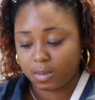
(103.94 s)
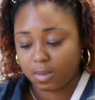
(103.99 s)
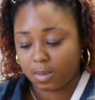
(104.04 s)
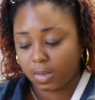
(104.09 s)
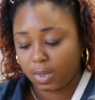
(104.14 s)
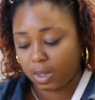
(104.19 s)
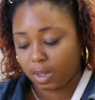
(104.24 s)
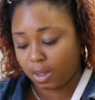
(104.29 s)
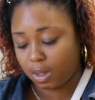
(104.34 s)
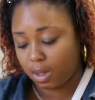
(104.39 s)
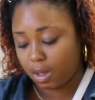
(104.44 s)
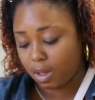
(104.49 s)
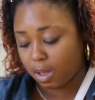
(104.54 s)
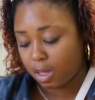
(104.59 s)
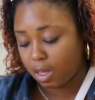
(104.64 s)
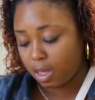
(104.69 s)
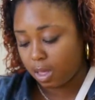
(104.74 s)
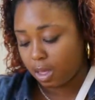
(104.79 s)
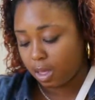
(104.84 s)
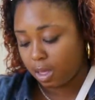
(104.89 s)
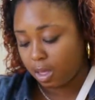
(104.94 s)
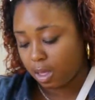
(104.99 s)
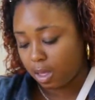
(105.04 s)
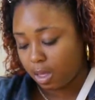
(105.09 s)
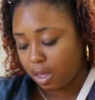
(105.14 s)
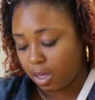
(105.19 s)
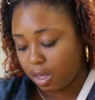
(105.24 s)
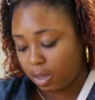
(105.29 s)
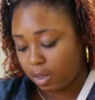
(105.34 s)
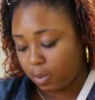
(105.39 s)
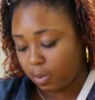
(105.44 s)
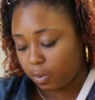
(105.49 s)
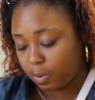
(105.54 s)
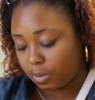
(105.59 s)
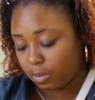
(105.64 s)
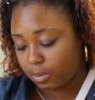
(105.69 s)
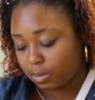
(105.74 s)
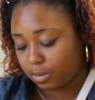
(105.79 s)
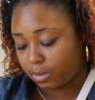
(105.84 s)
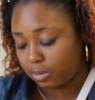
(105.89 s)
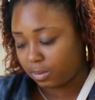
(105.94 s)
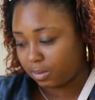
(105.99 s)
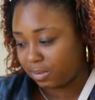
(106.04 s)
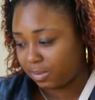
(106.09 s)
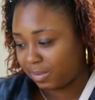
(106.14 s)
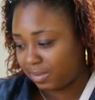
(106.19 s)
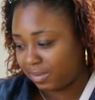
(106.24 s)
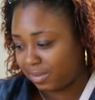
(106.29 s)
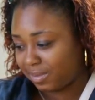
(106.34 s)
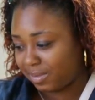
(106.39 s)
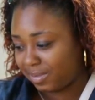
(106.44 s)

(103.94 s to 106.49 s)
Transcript: Volunteers of America stays with kids